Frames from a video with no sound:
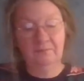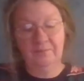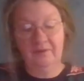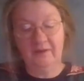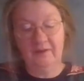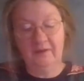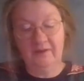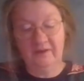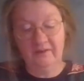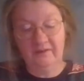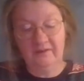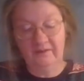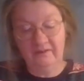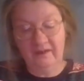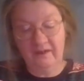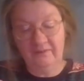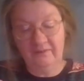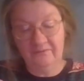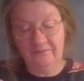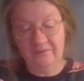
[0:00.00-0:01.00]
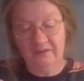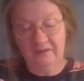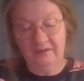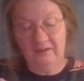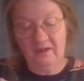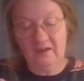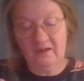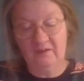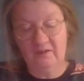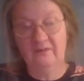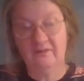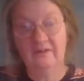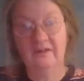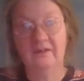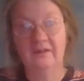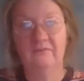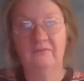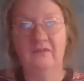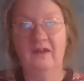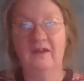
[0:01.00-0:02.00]
But I think I'll
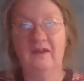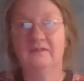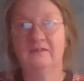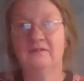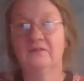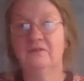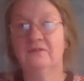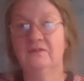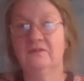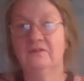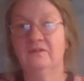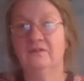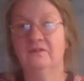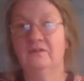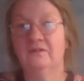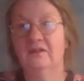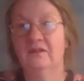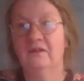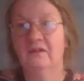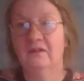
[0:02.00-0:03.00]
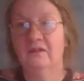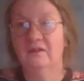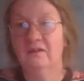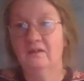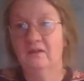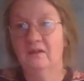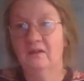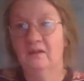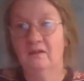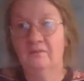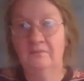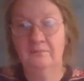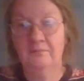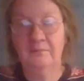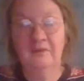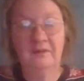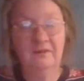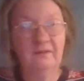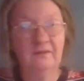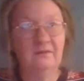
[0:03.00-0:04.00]
leave that to the
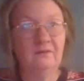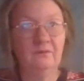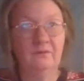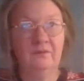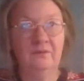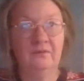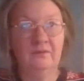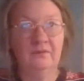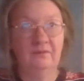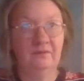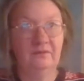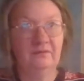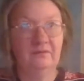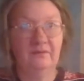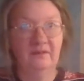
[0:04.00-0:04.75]
government or